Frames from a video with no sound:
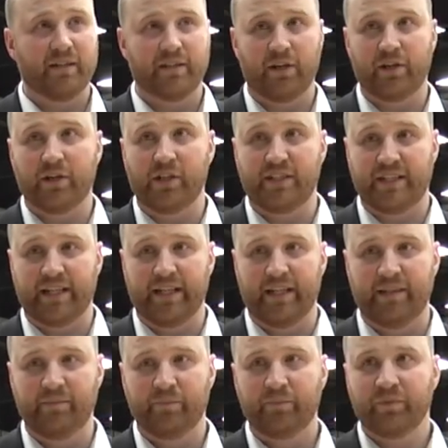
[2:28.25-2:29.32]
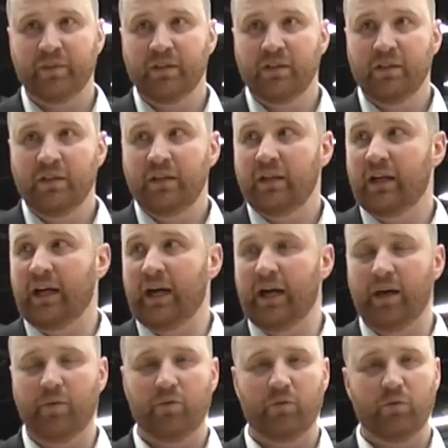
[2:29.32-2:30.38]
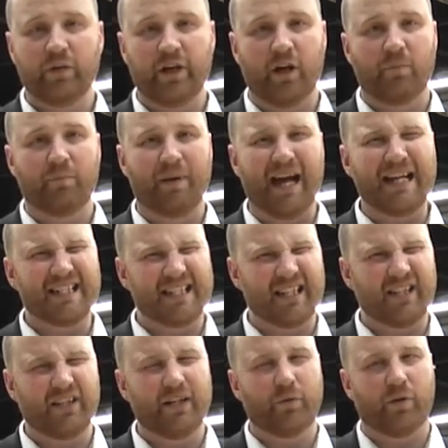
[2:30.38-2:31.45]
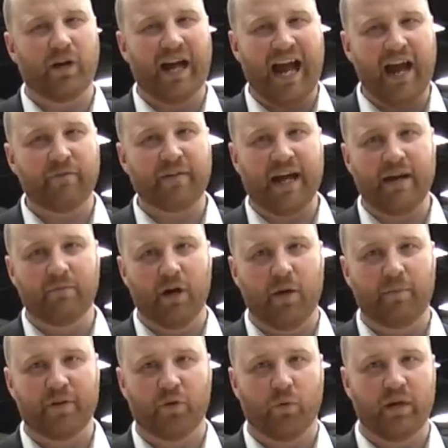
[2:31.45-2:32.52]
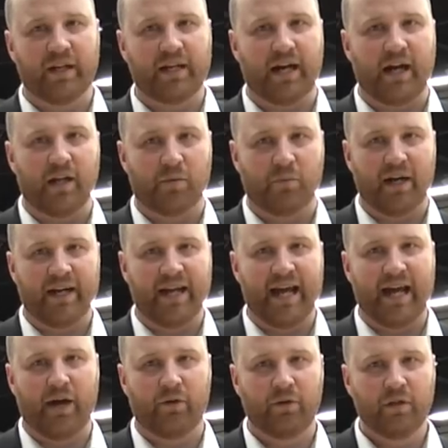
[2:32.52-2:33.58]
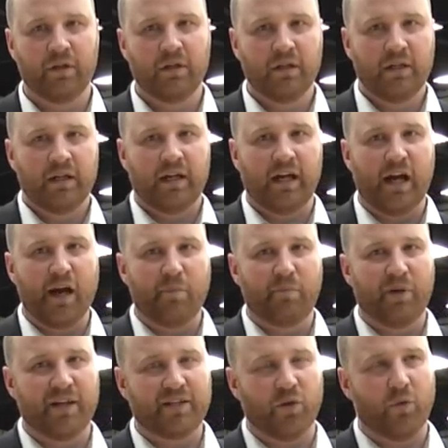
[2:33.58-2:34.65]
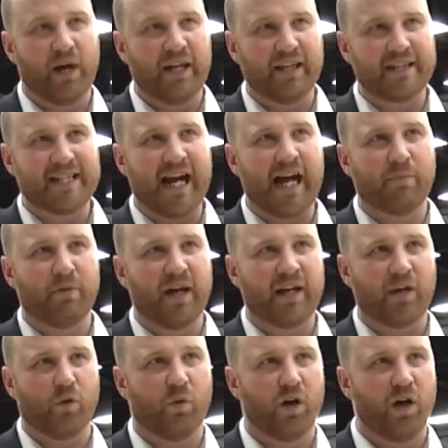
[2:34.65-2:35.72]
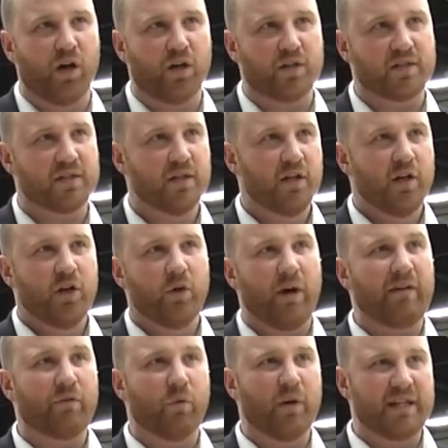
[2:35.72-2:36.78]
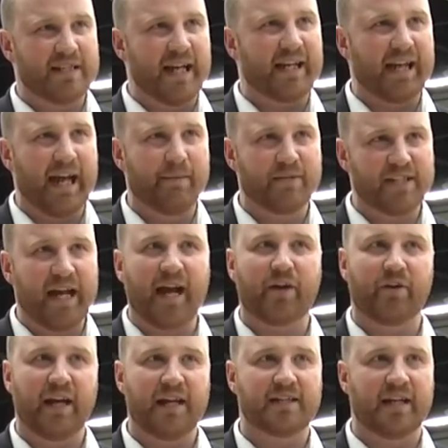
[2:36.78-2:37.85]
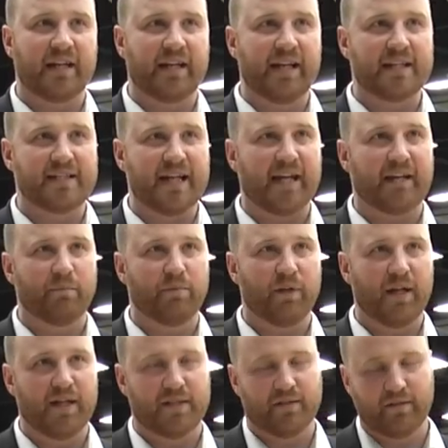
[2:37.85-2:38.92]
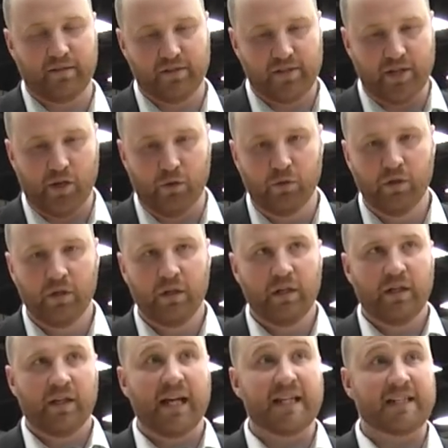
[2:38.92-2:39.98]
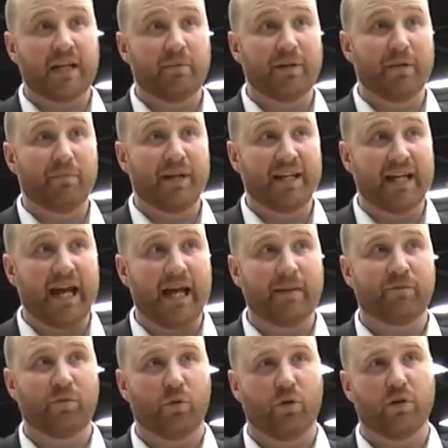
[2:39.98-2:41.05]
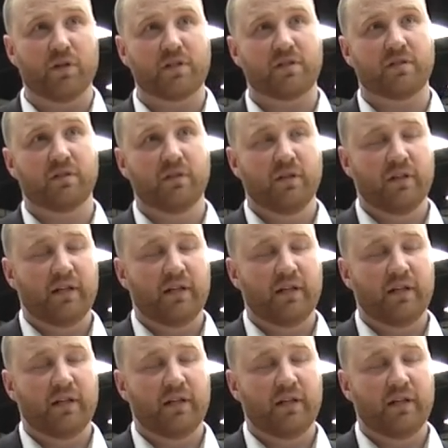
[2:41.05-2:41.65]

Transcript: They're a good team. We're a half game up in the win column right now. But the way the tiebreaker works, whoever wins that game Saturday is going to get second place. So that's going to be a big game for us.